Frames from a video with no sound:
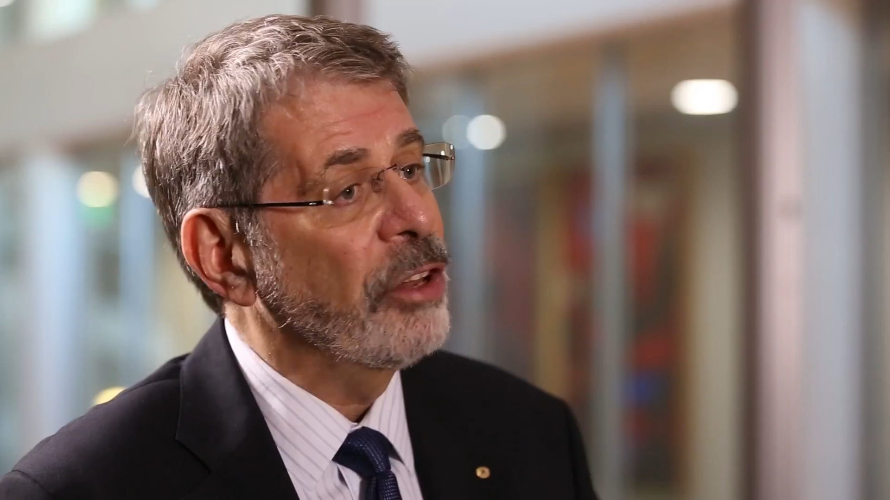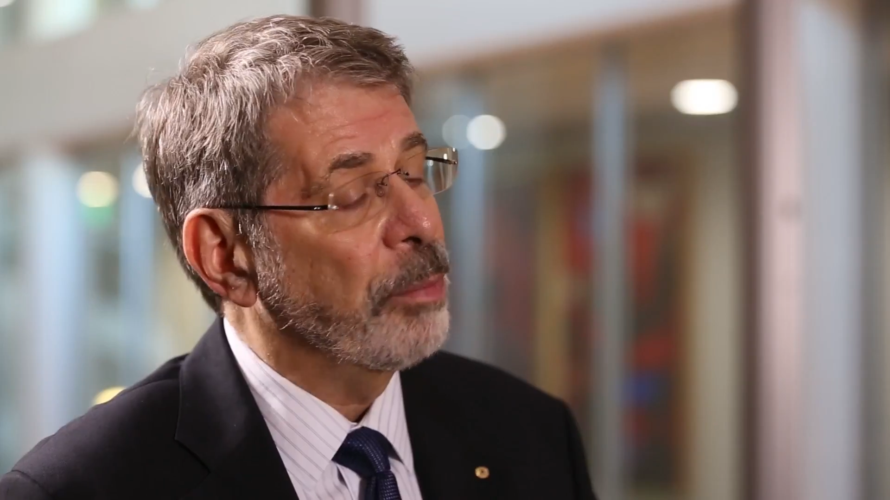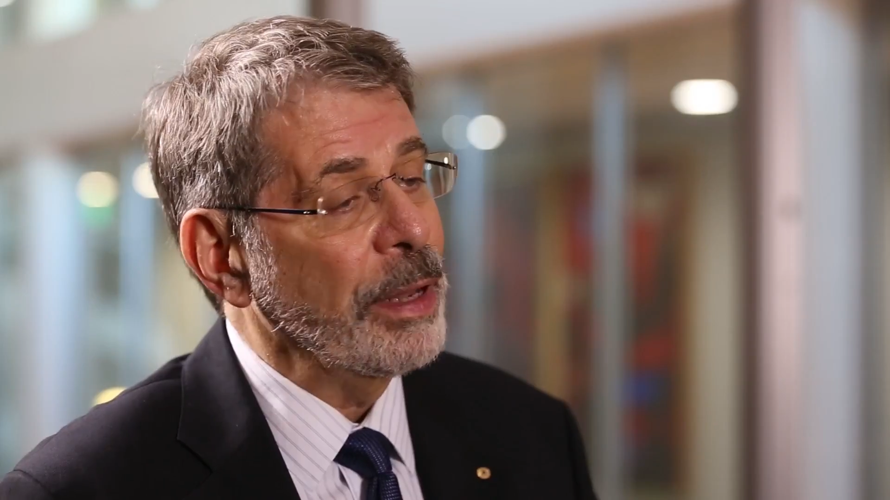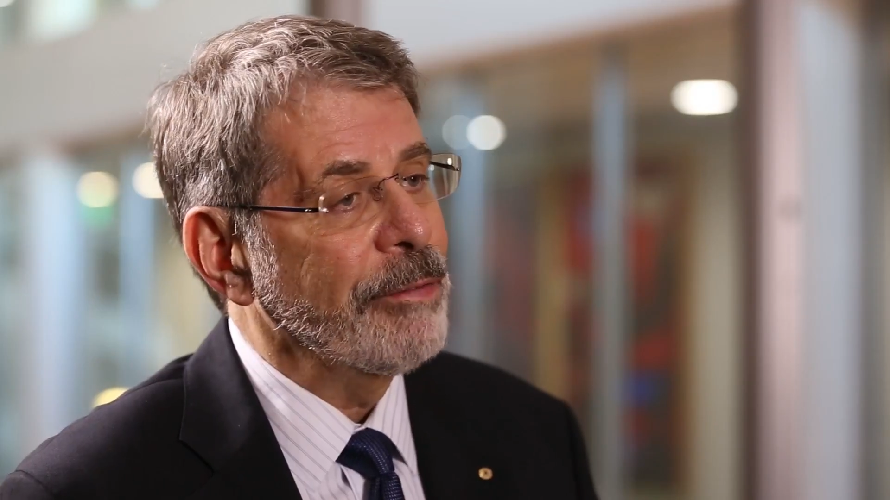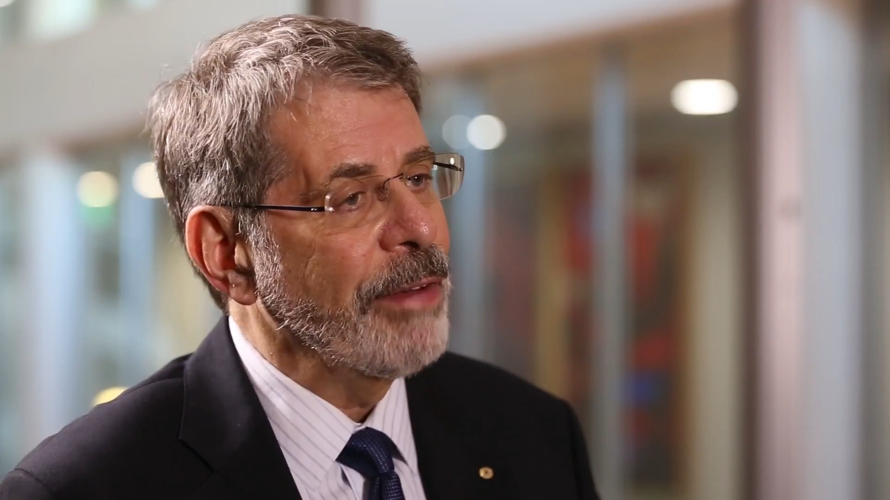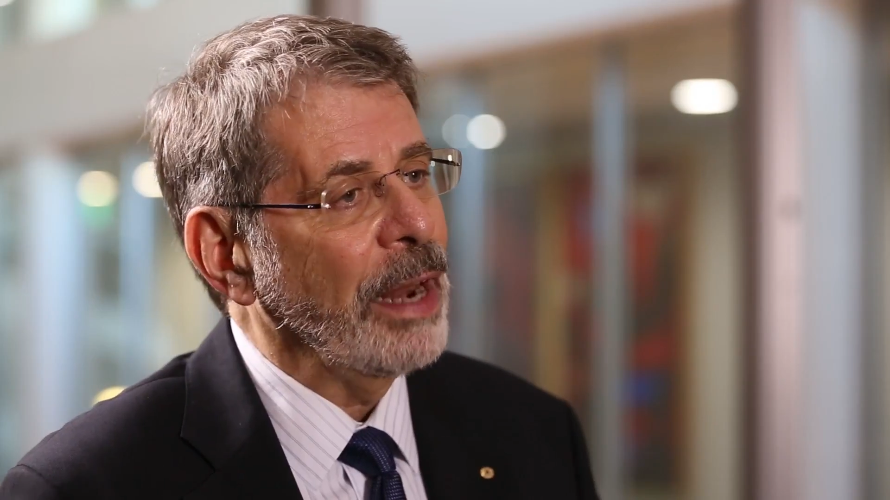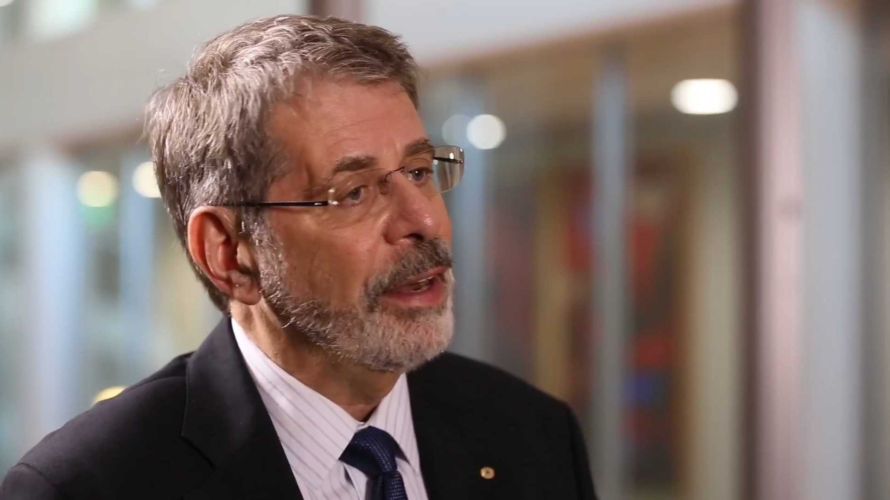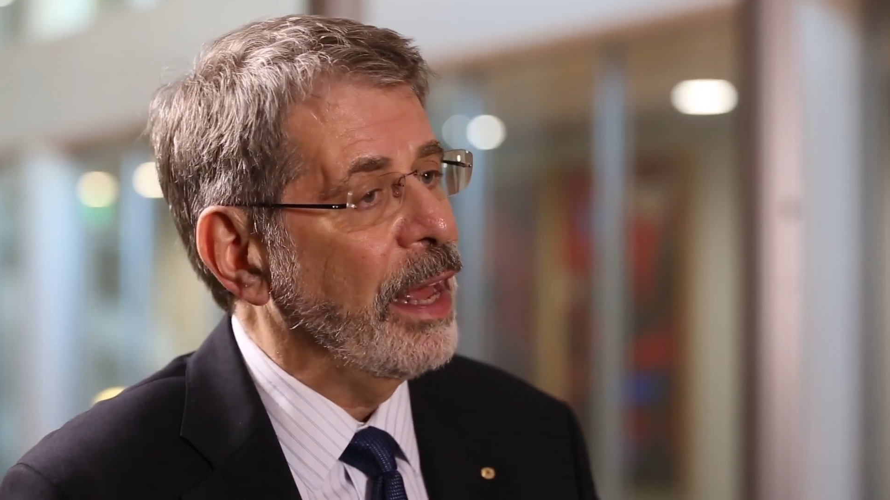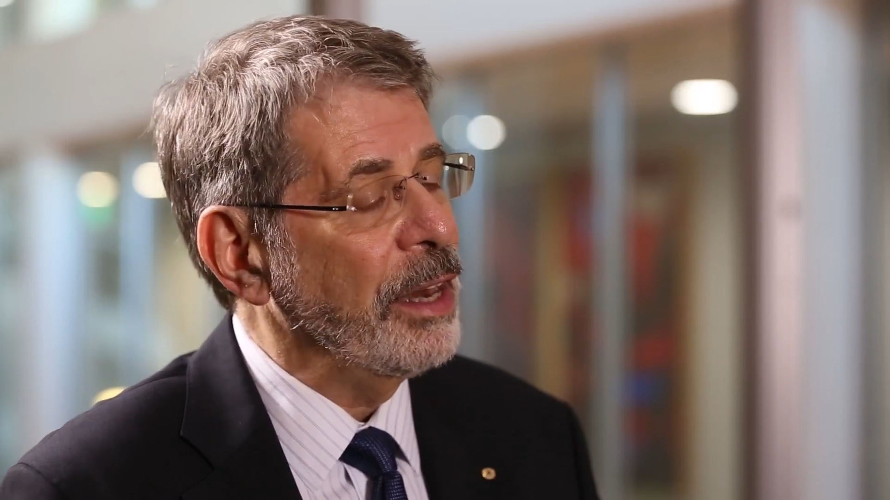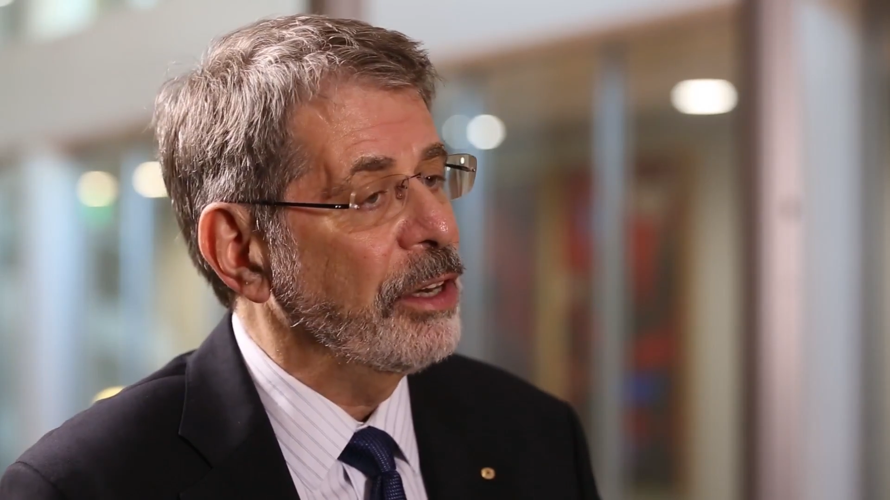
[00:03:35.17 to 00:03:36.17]
It's been
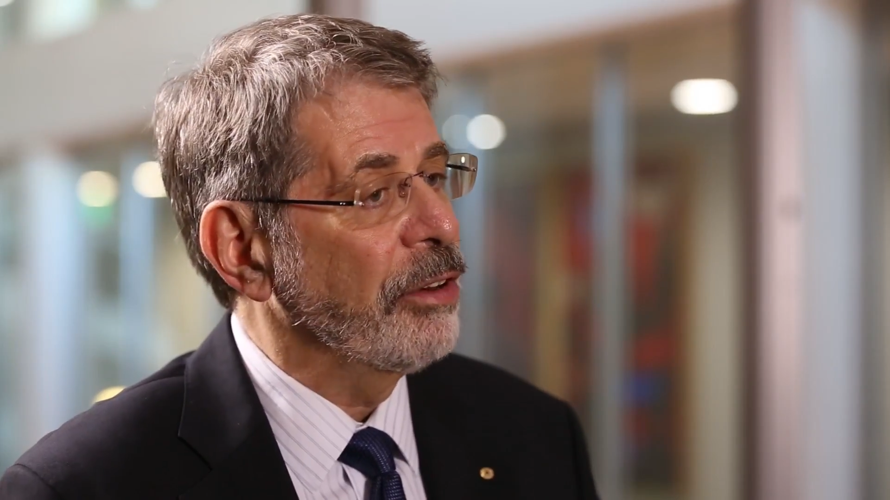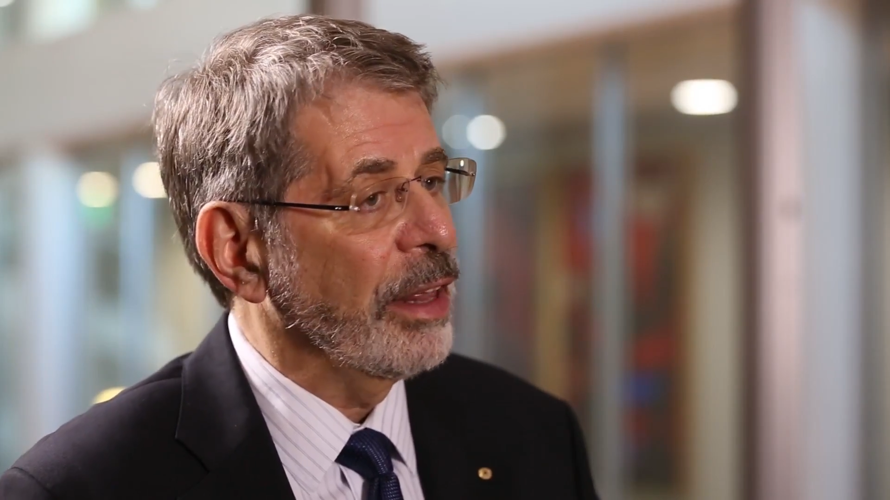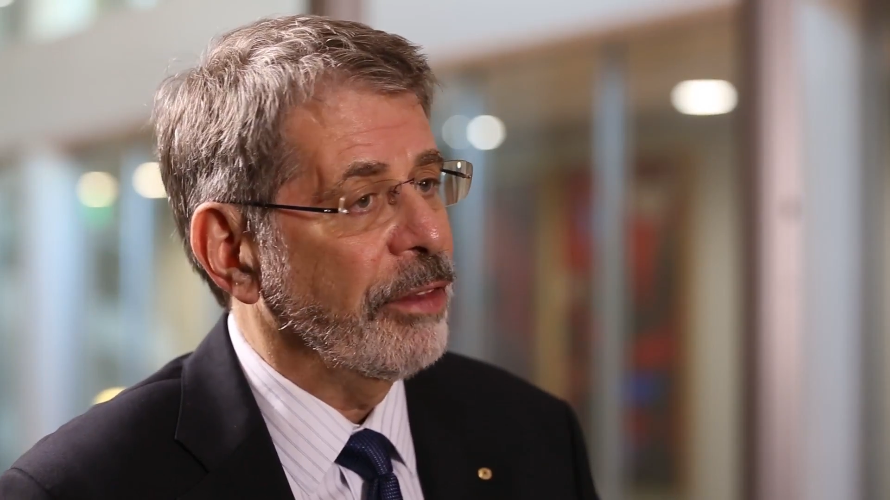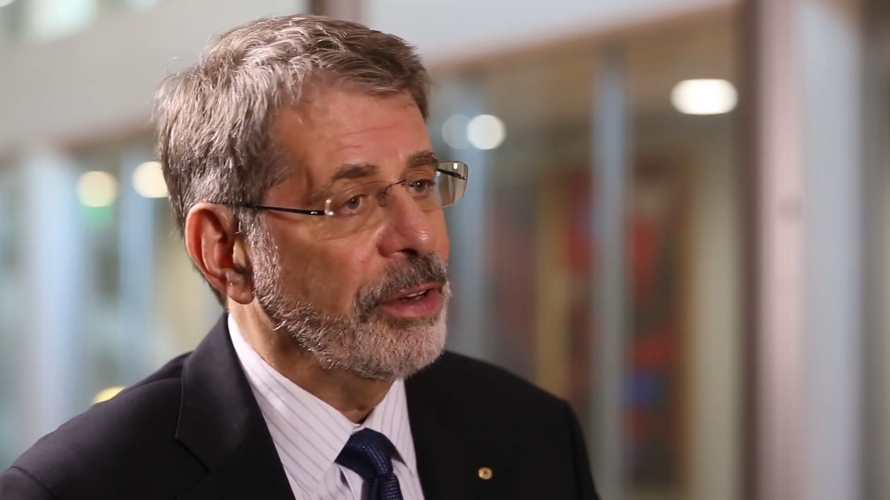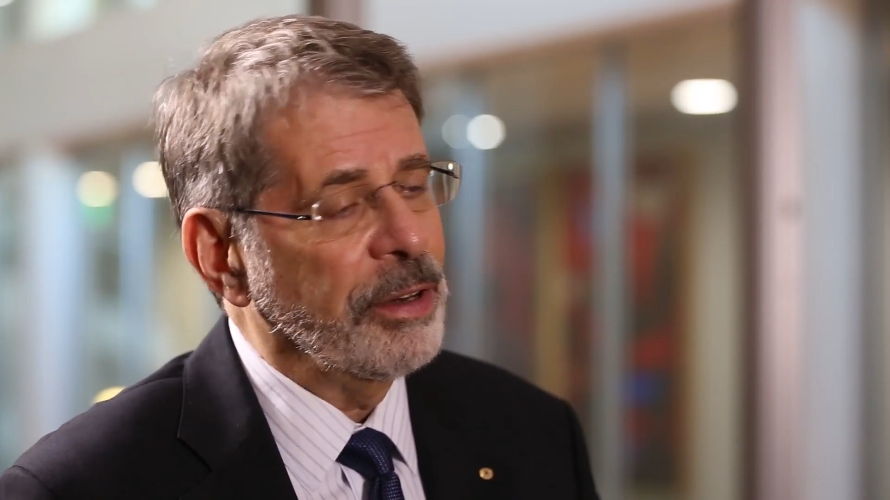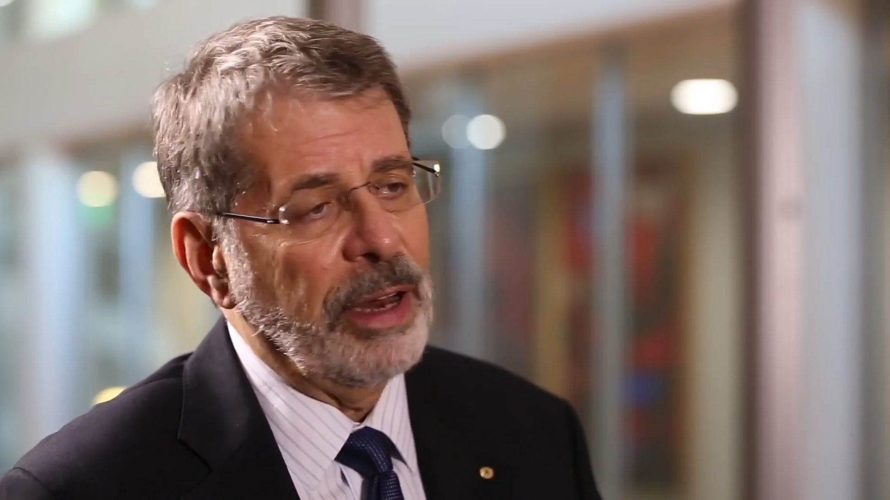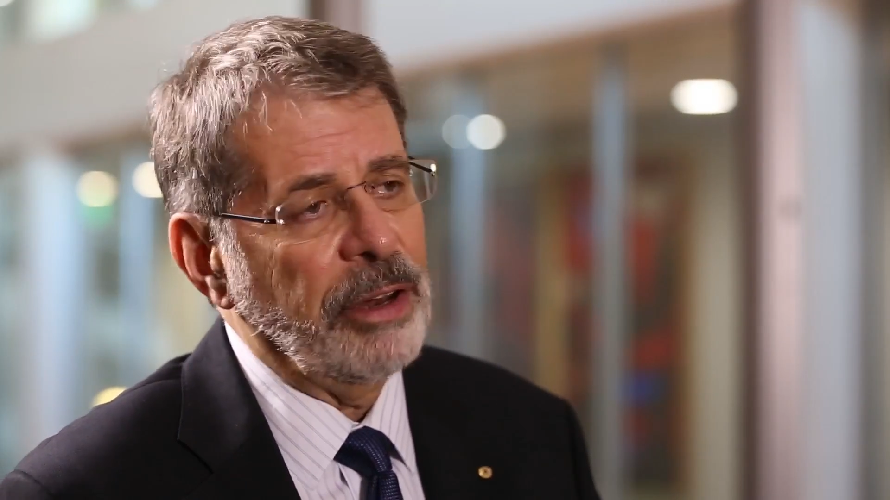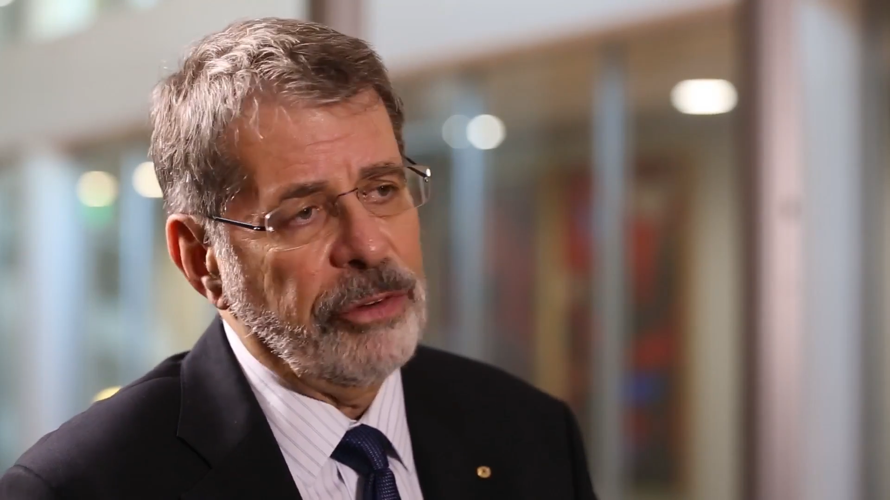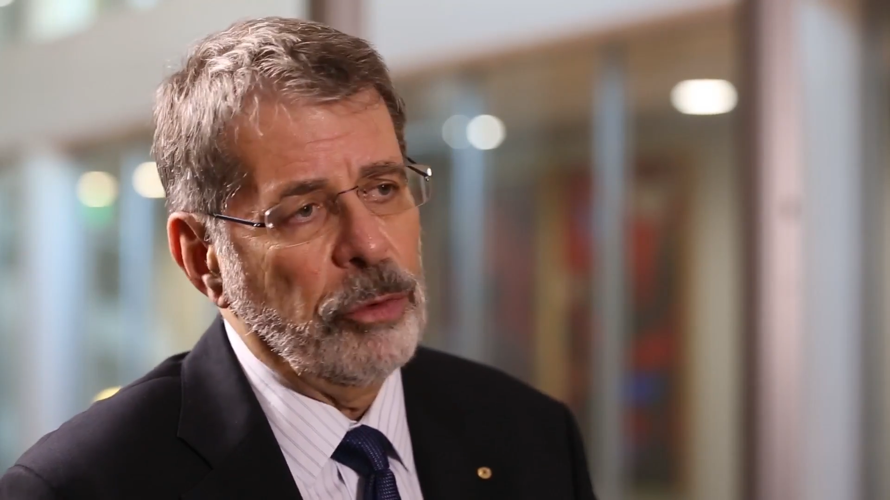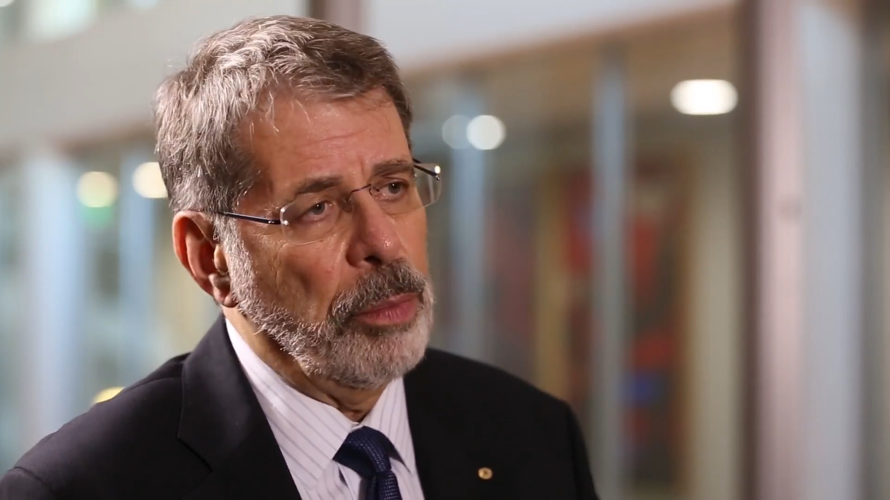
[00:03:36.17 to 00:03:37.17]
validated in other
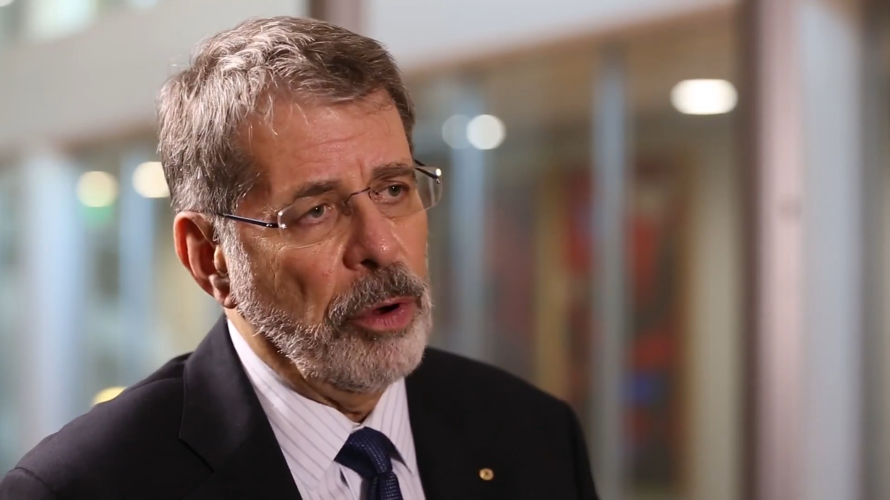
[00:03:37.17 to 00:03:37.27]
international